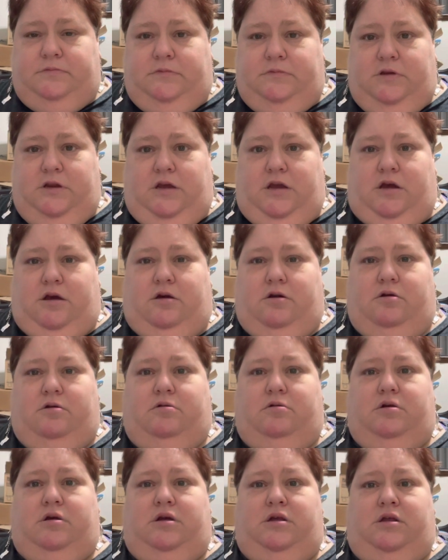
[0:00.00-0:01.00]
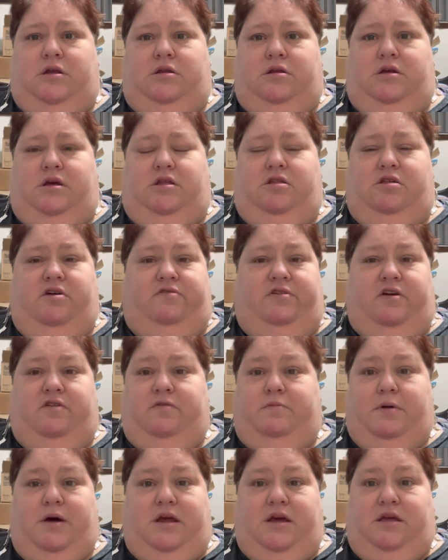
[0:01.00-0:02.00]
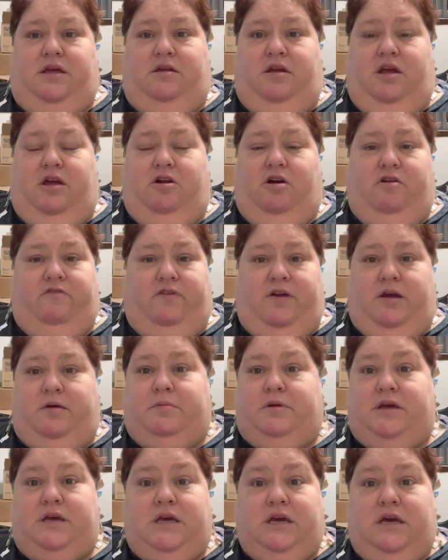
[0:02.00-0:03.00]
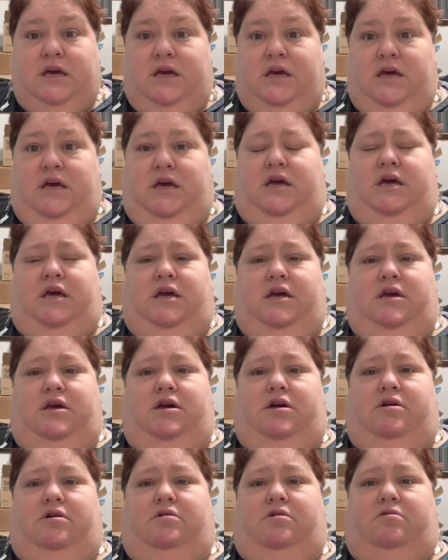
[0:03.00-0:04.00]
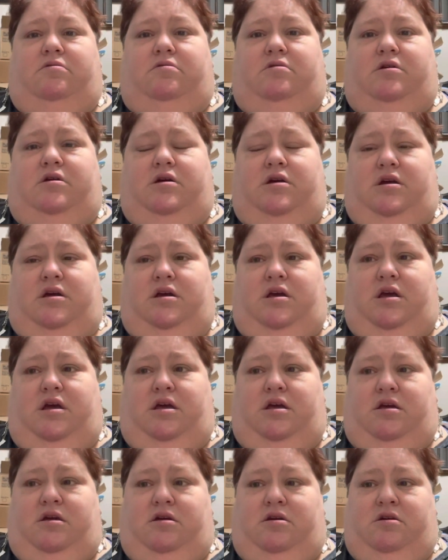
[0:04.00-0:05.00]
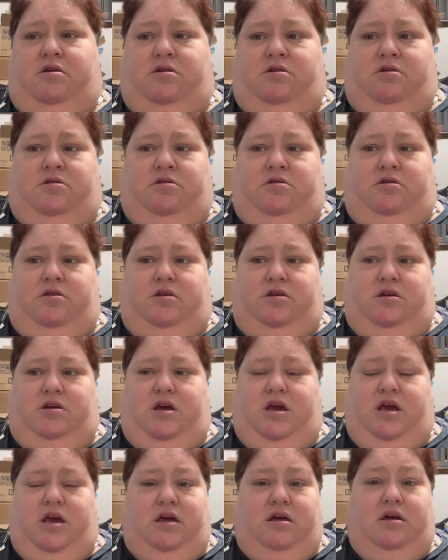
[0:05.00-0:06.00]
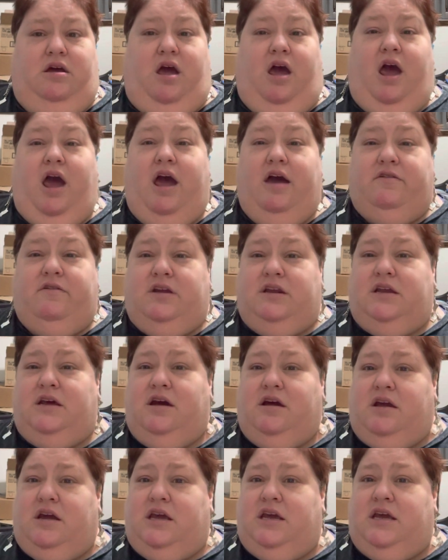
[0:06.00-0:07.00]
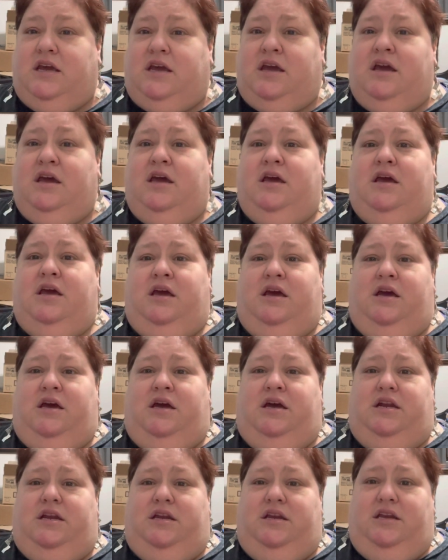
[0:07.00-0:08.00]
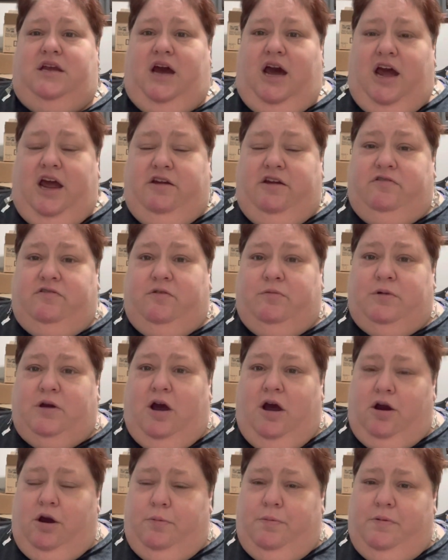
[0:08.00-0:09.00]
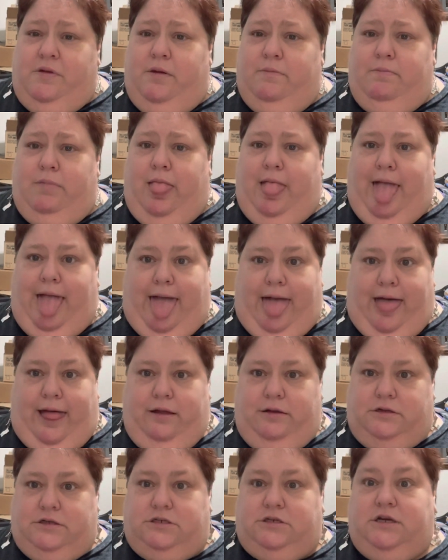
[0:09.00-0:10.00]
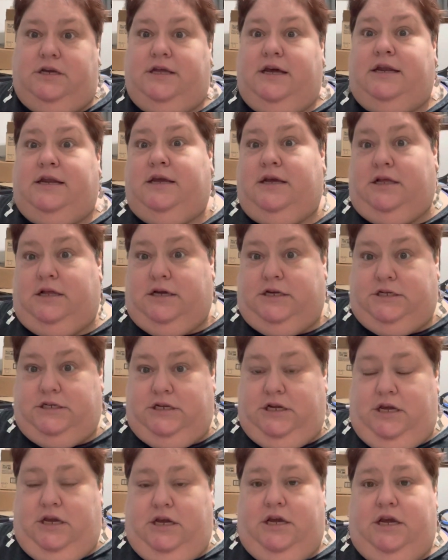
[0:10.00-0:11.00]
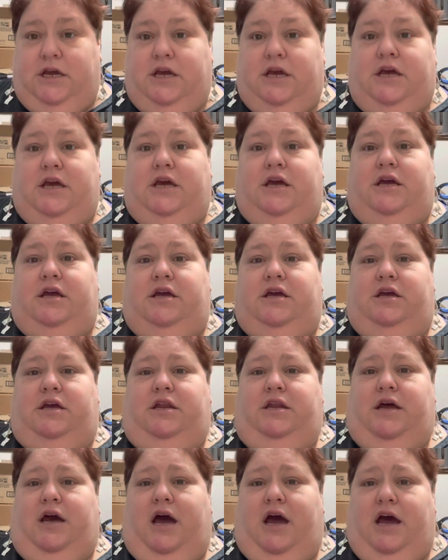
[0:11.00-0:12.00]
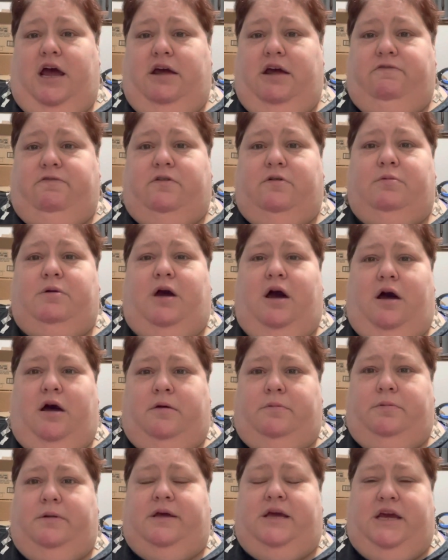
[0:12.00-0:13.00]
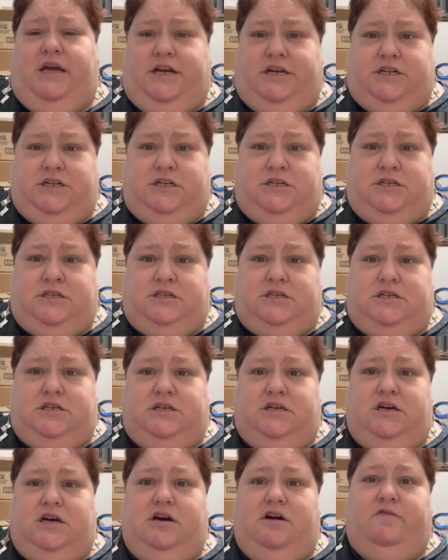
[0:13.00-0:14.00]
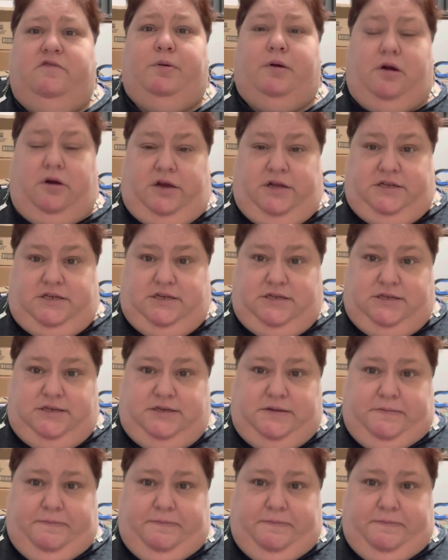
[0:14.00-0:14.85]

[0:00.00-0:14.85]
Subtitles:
you know, and he loved everybody in our family, you know, and I have to tell you, he died from let's try that in English. He died from complications of Parkinson's.